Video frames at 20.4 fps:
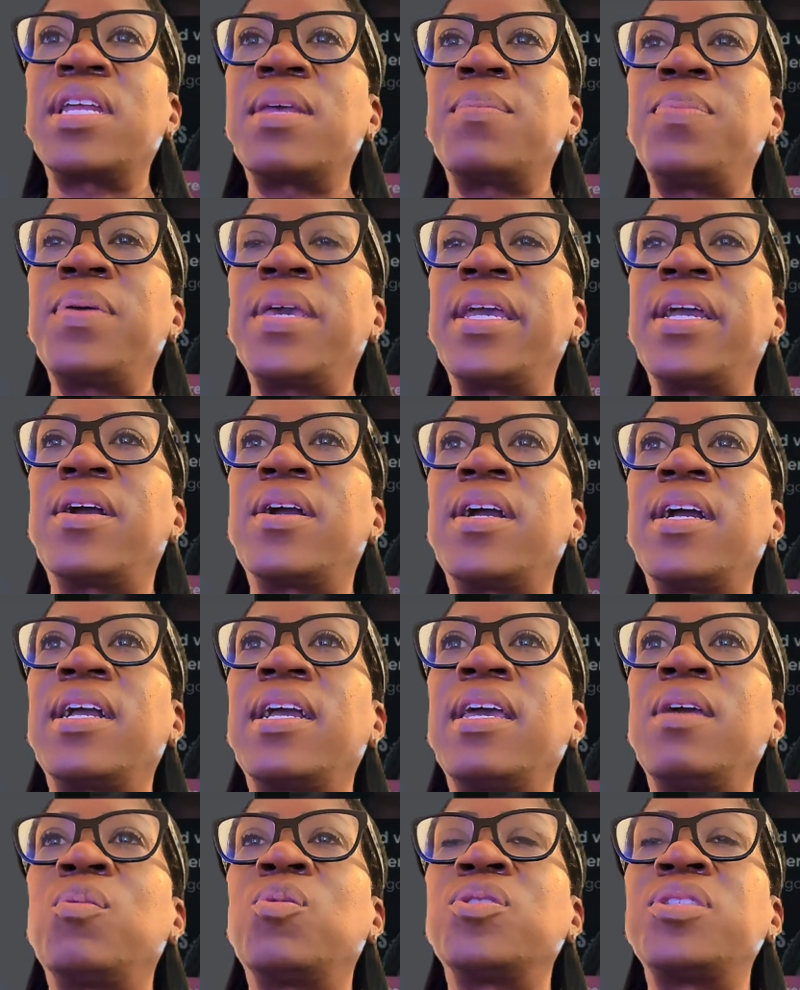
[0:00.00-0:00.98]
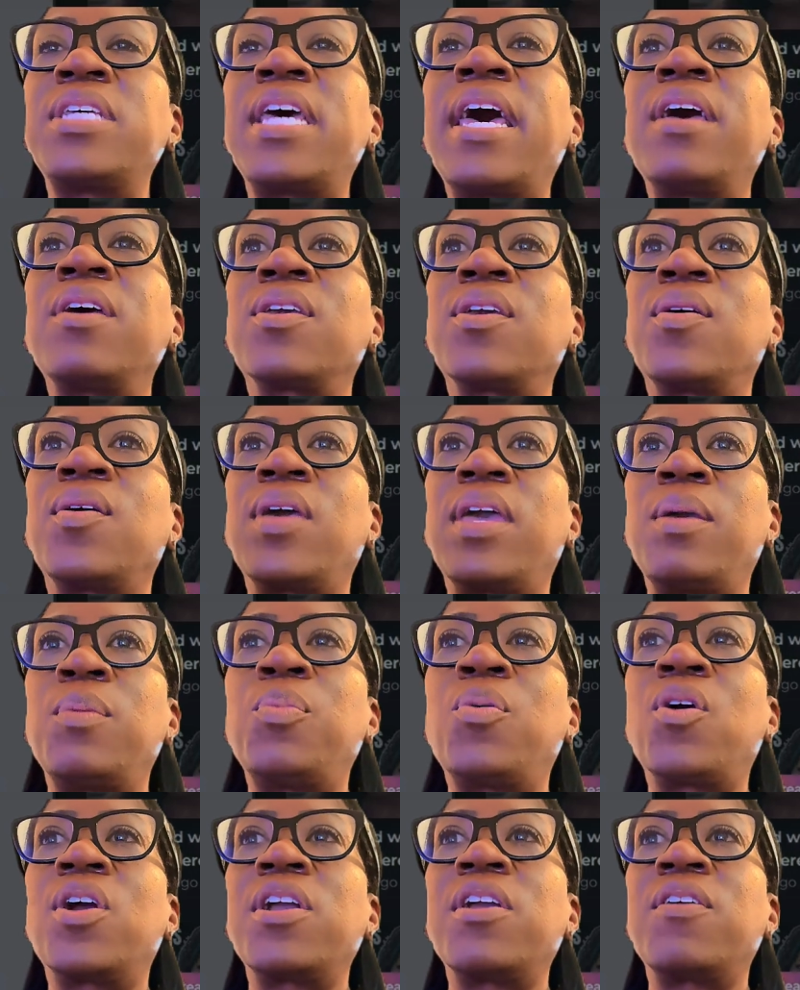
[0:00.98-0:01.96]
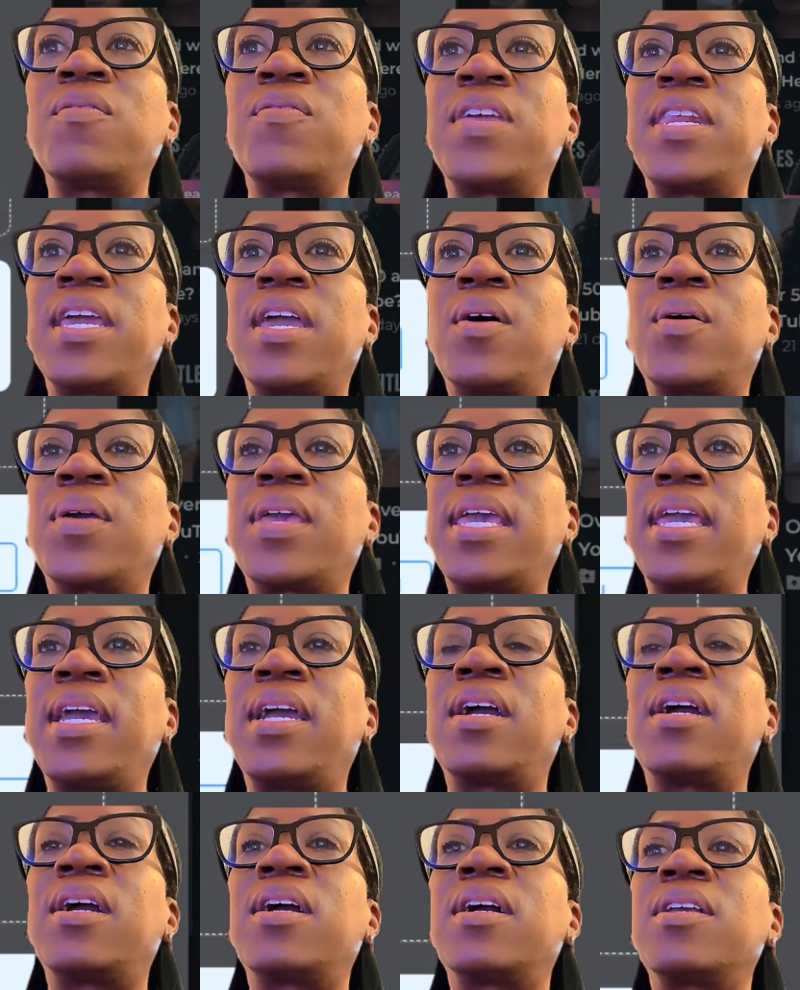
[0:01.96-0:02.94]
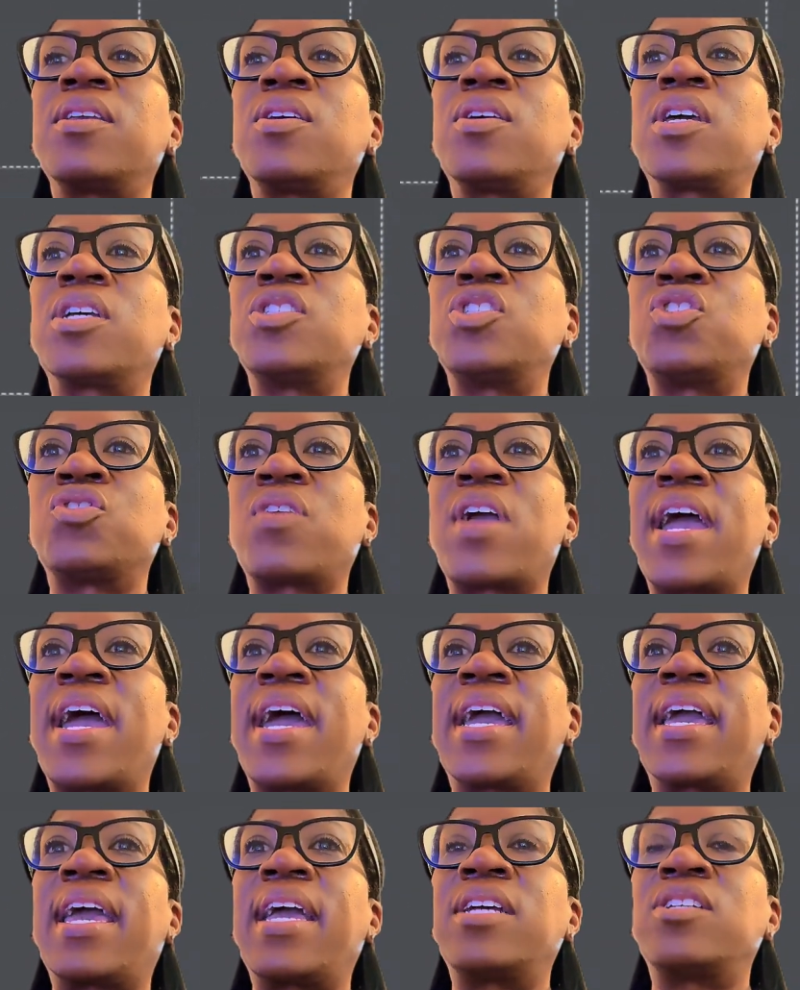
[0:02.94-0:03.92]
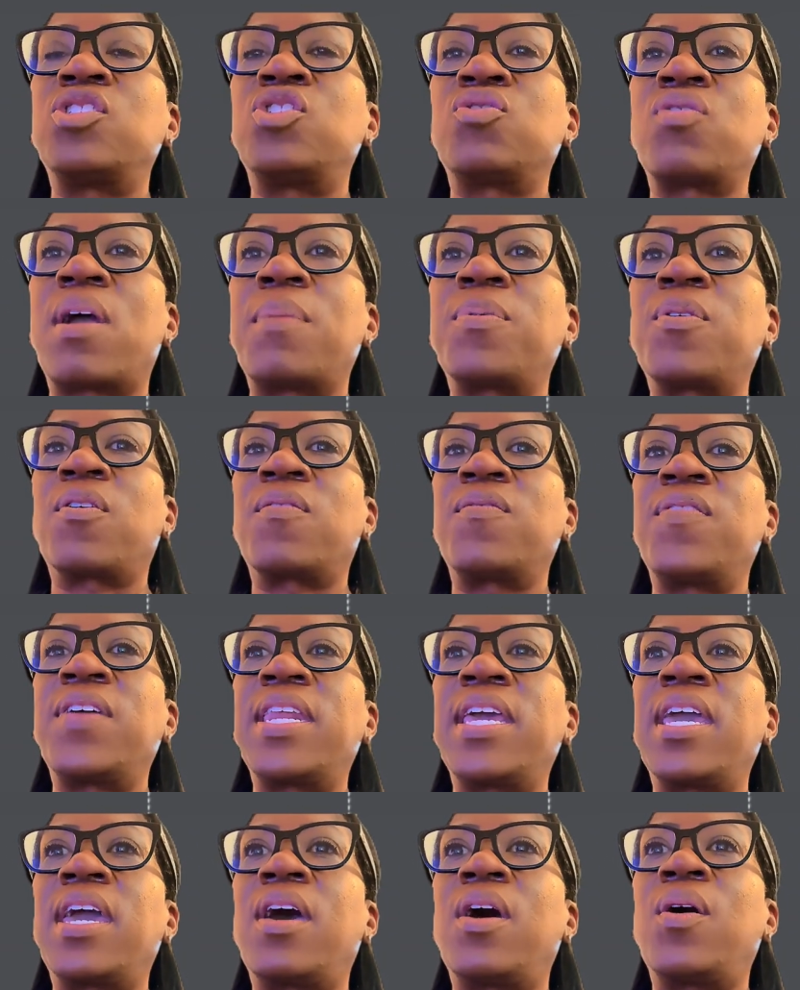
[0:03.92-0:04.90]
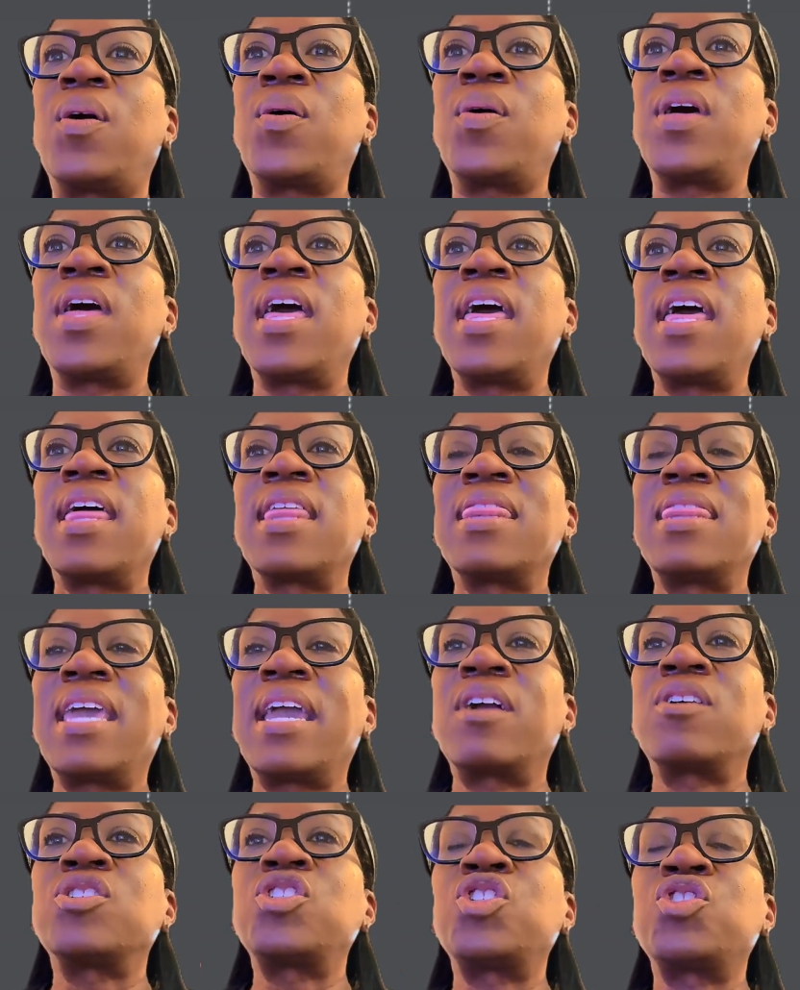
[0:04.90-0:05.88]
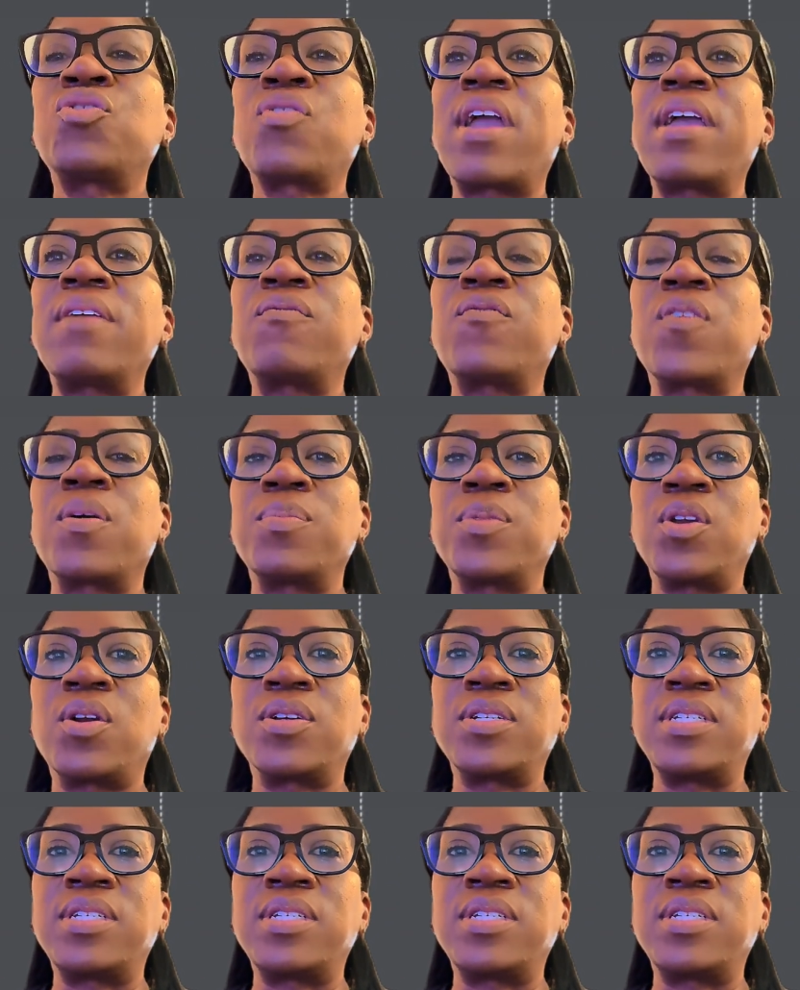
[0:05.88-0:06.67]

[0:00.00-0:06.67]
appear. It will tell you, import your video here. You can drag and drop video there straight from your